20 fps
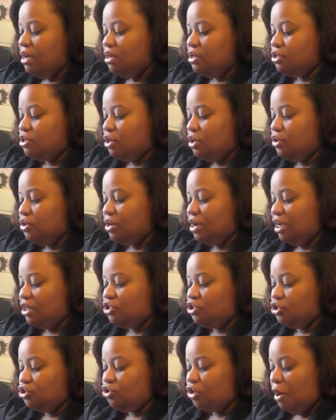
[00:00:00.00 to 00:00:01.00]
So you
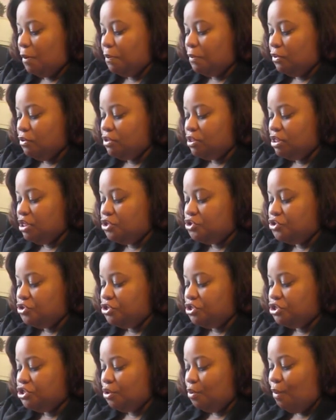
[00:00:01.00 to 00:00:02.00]
got your tropical
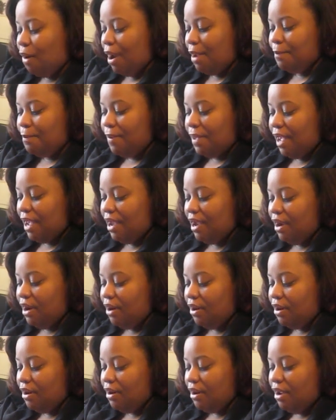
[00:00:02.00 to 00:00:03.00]
citrus, your ripe
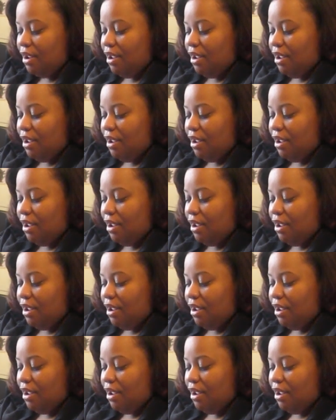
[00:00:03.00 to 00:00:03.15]
pear,